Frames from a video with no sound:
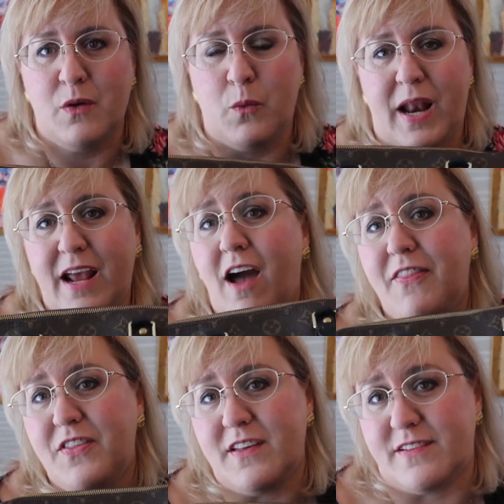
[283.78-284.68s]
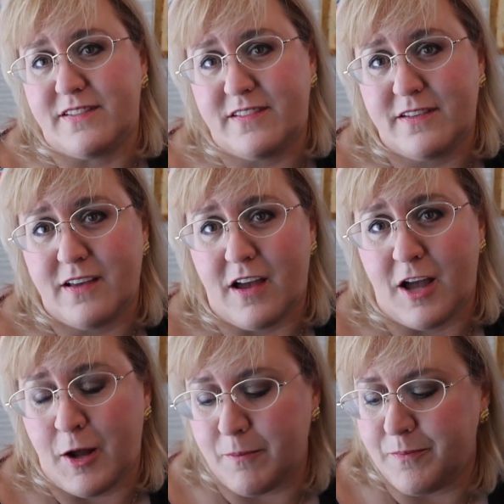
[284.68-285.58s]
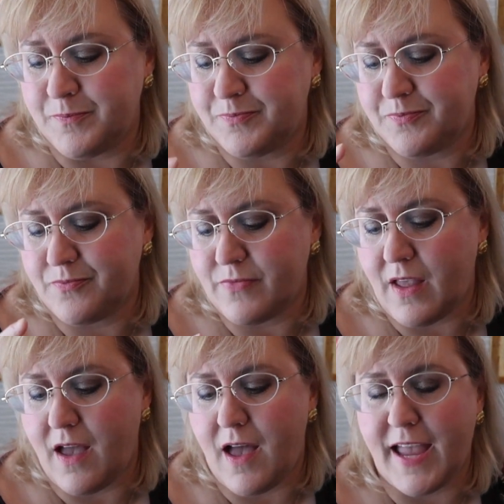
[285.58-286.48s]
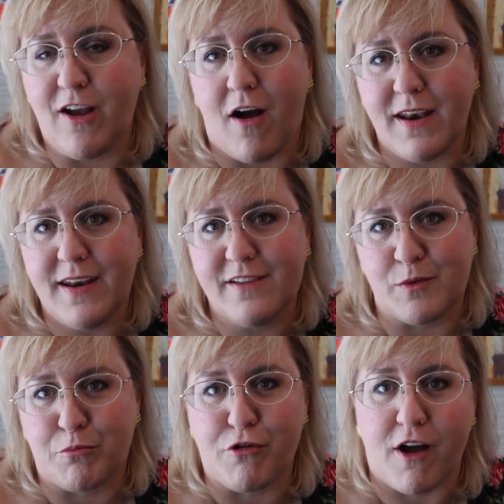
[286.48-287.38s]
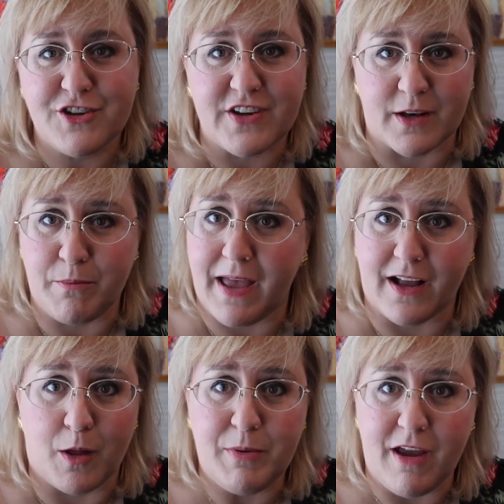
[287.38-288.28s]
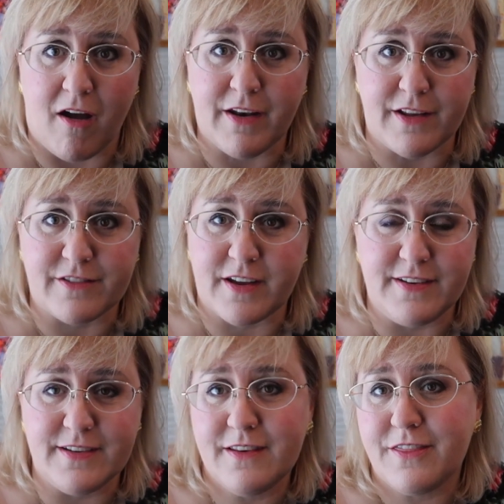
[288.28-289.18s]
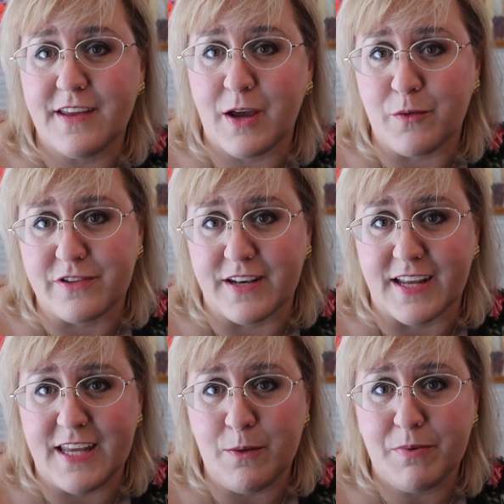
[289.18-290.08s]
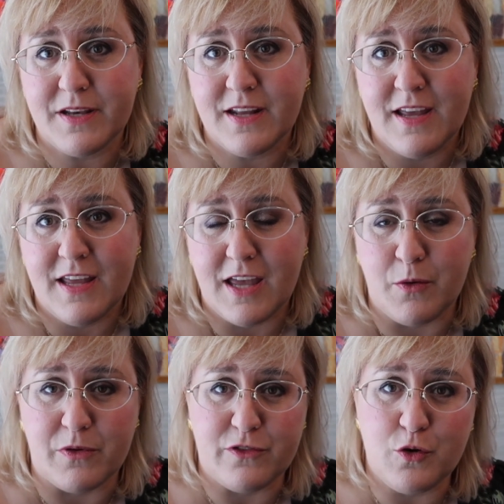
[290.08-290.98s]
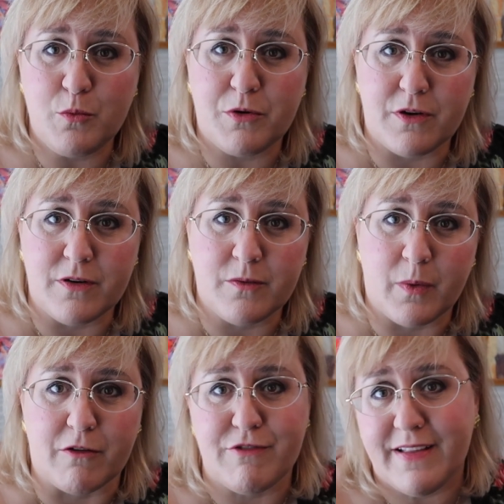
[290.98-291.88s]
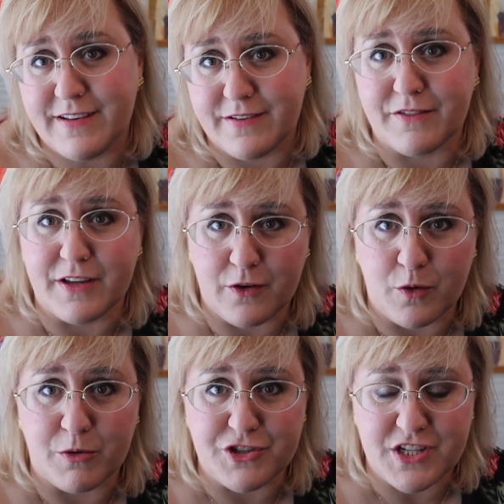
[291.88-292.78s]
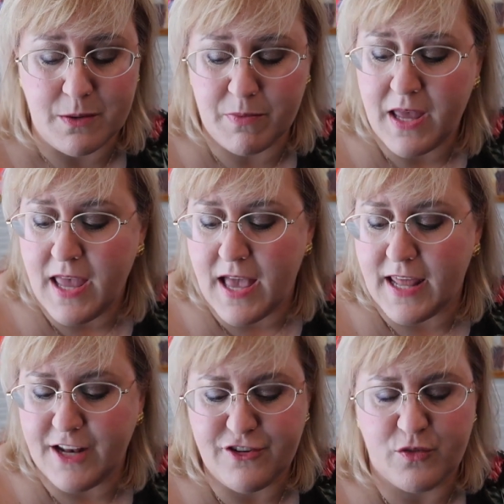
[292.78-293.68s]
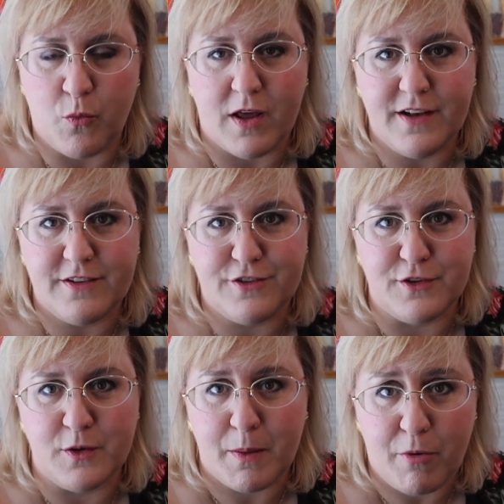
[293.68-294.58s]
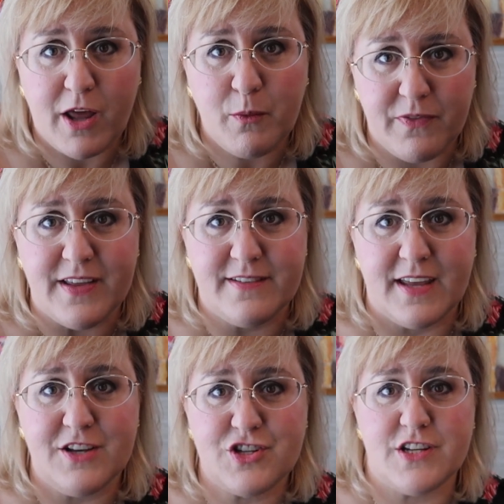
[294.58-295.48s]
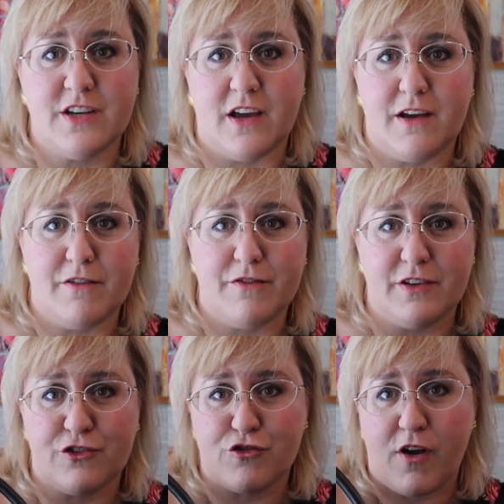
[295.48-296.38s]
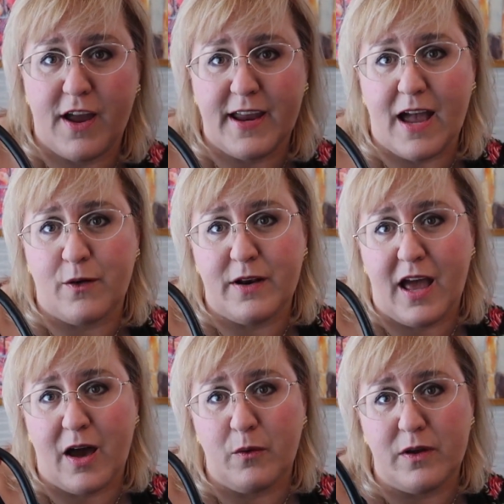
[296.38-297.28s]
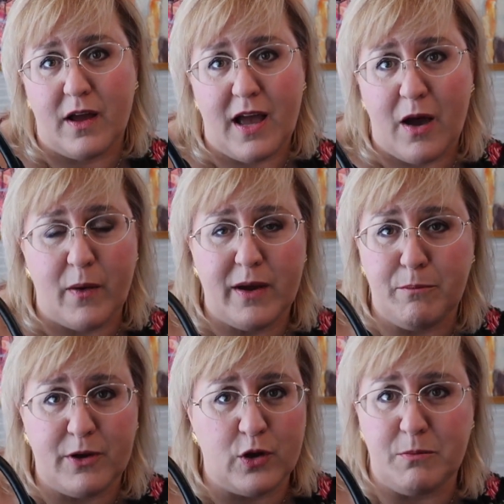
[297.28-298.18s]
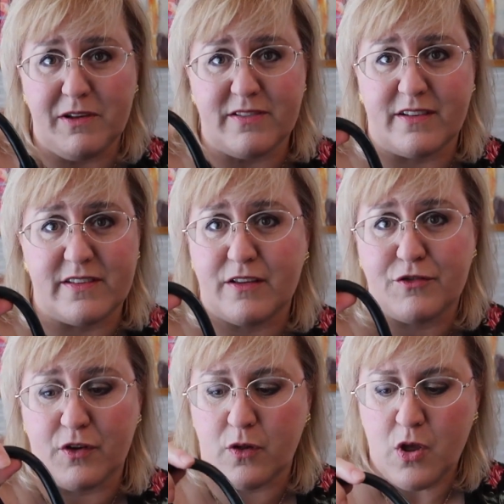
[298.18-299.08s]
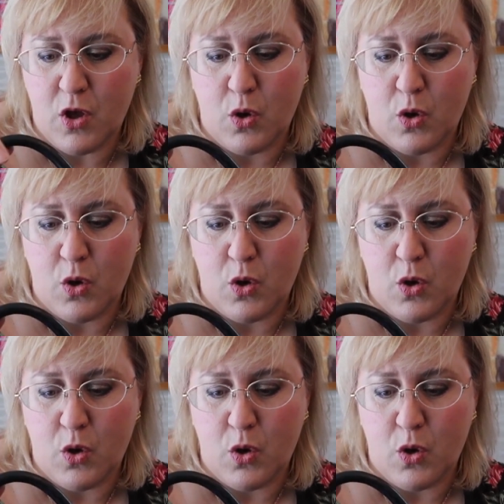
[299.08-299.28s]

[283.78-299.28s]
When I got this, I got it as a project bag, I'll be honest. I didn't think I was gonna keep it. It was uber, well, relatively uber cheap. And I just wanted to, I bought it with the intention of trying out how I could be successful